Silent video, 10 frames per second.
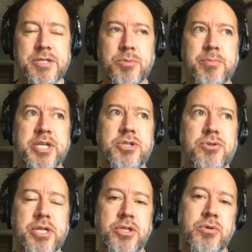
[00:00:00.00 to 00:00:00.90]
So make
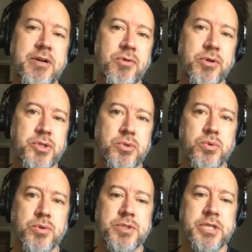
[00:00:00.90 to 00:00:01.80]
sure that you have all the
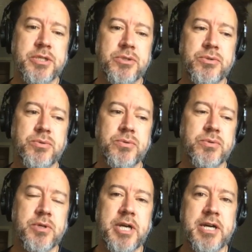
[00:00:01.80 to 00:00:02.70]
tools that
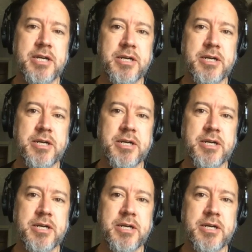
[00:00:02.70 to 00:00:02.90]
you ha